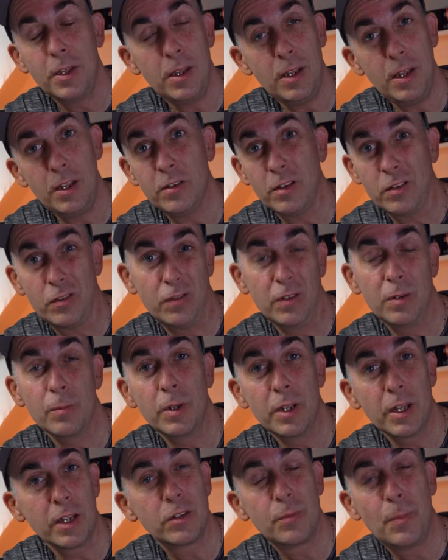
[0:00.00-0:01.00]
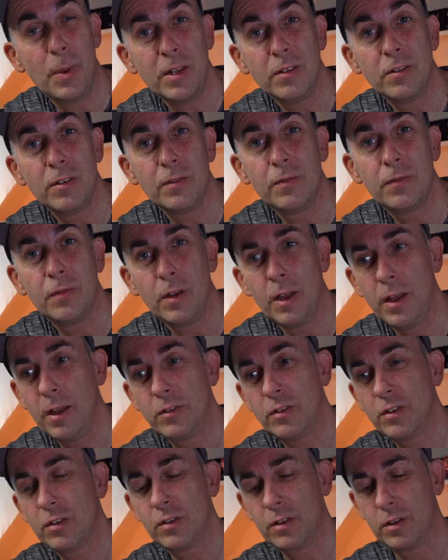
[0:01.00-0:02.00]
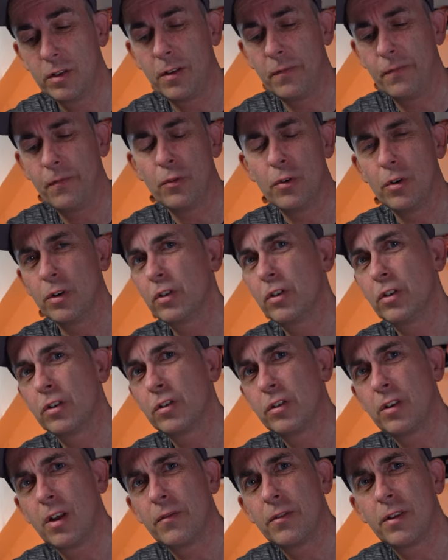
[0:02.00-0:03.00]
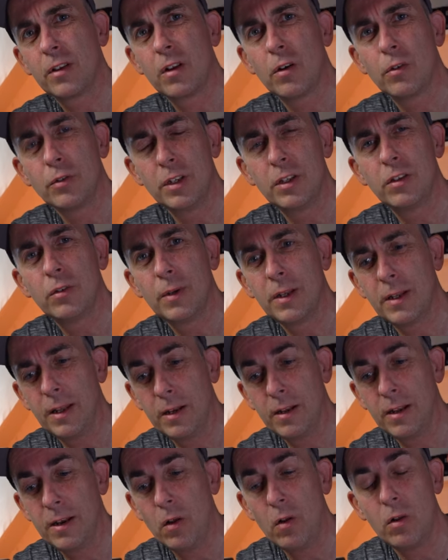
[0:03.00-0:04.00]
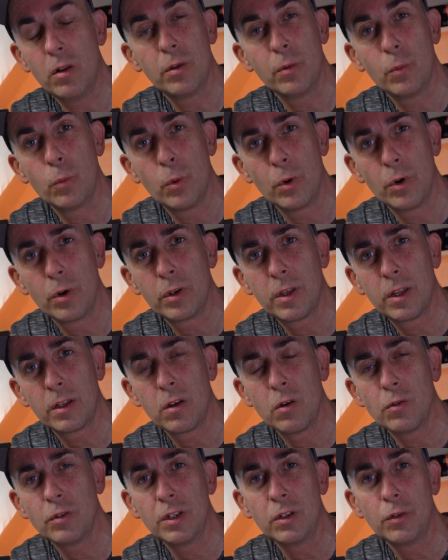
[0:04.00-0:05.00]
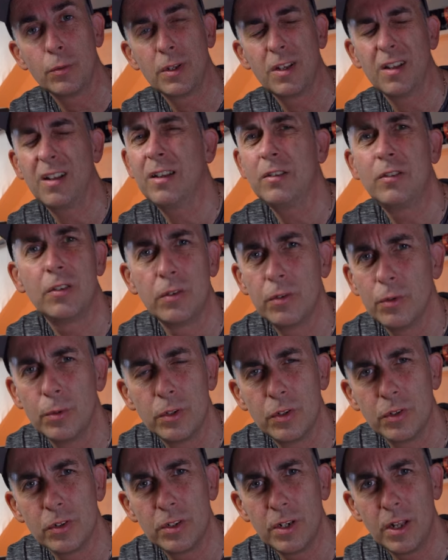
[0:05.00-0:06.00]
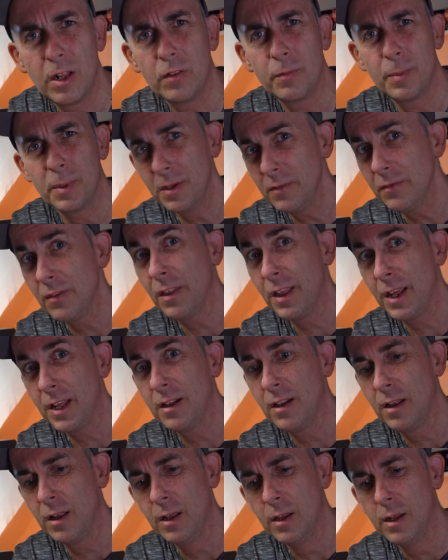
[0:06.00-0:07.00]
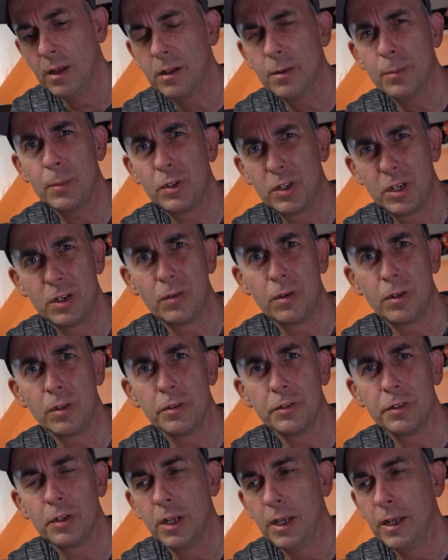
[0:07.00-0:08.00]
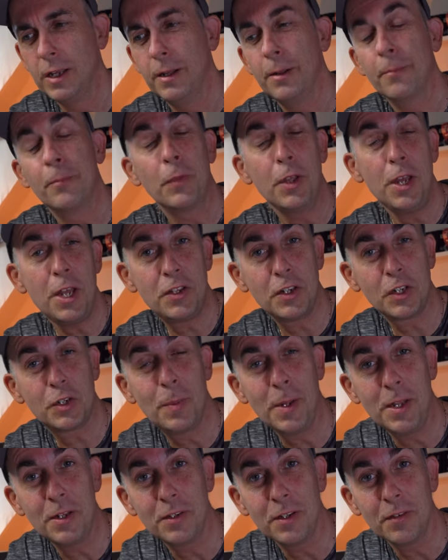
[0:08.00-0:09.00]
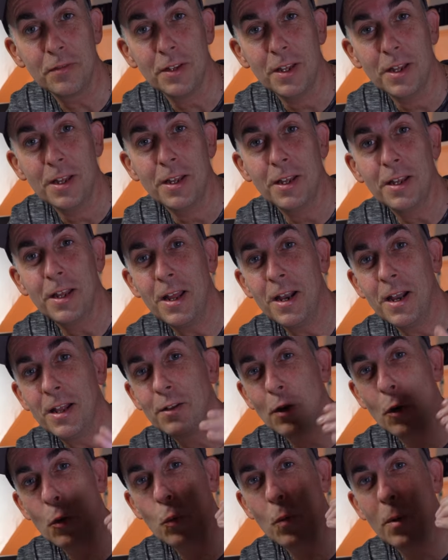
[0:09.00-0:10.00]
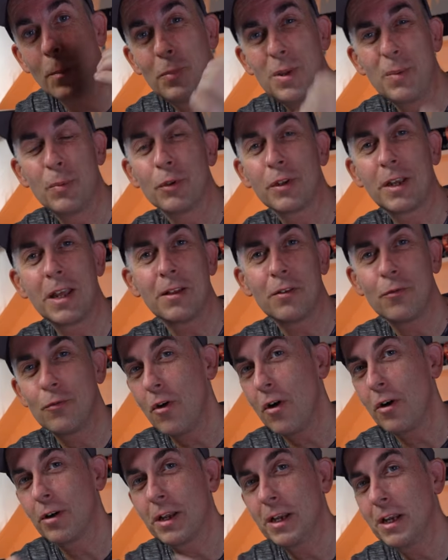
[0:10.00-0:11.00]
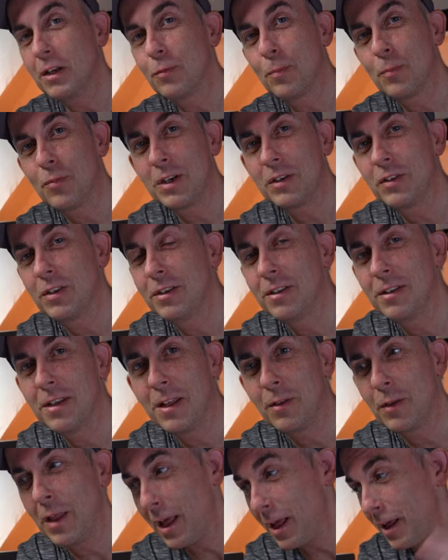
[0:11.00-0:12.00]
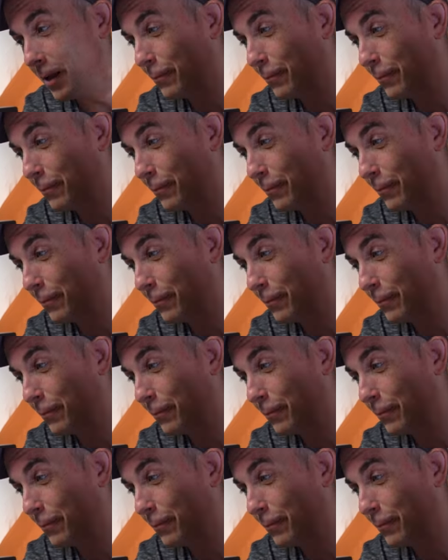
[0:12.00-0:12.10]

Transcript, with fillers: it's extremely expensive. Uh, just the furniture stuff that goes into it and then all the work that goes into it, unless you do it yourself. But even then, the materials, it's expensive. And I don't want people to get the wrong impression that,